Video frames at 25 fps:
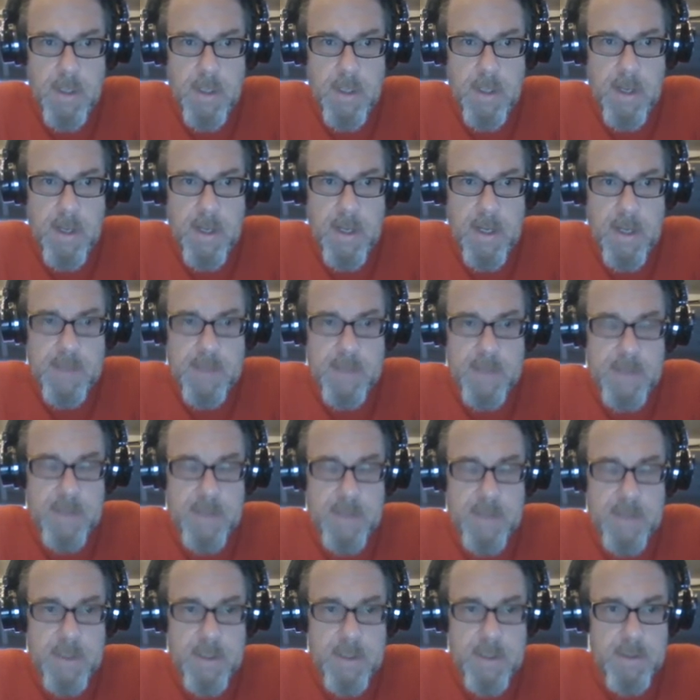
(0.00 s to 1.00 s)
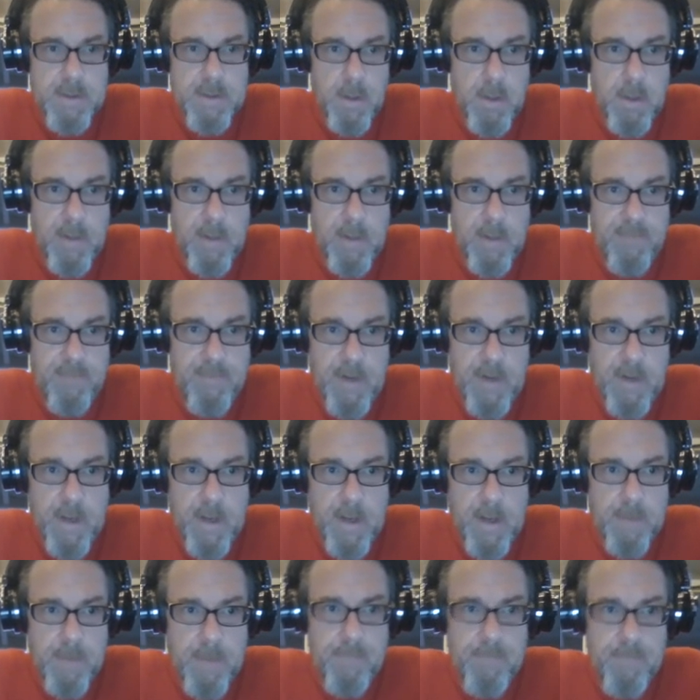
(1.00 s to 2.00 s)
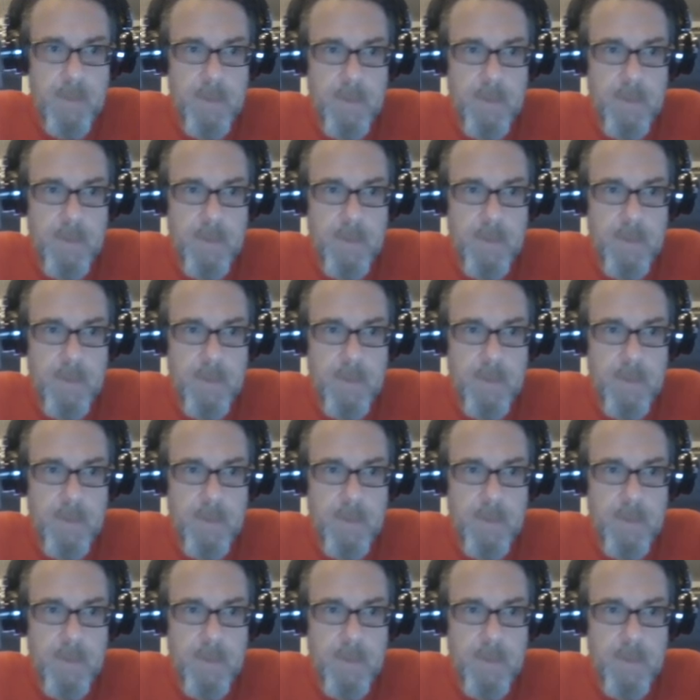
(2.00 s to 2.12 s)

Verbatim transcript: yes, I just totally forgot